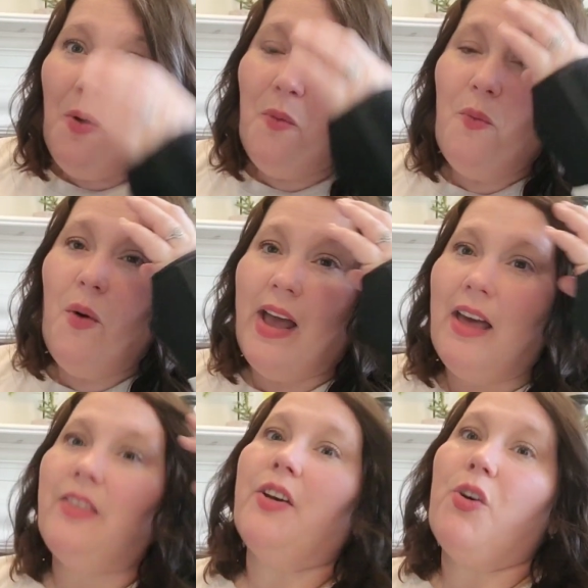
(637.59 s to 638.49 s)

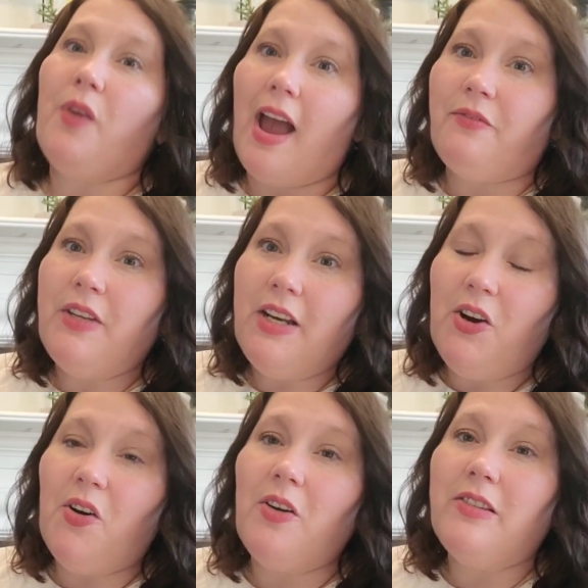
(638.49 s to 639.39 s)
with Crafty
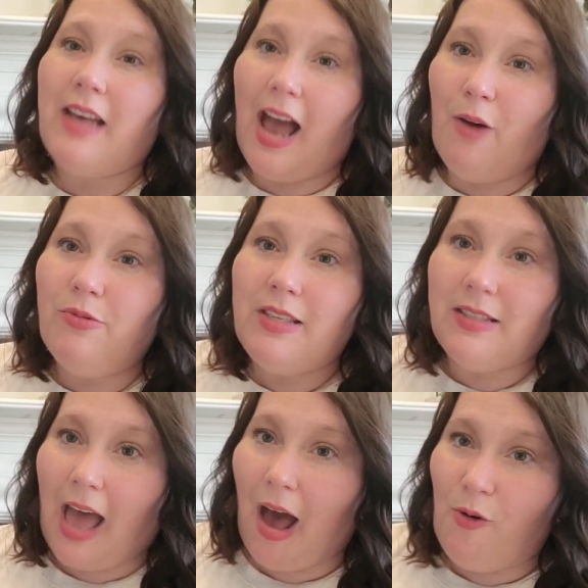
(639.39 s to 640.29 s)
Girl Down
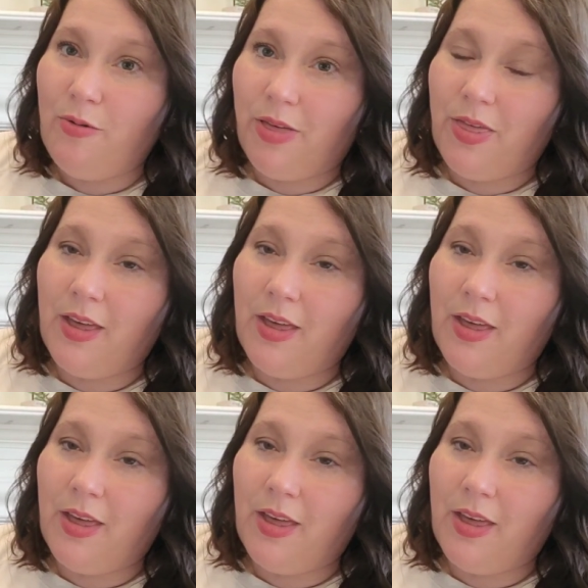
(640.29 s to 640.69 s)
South,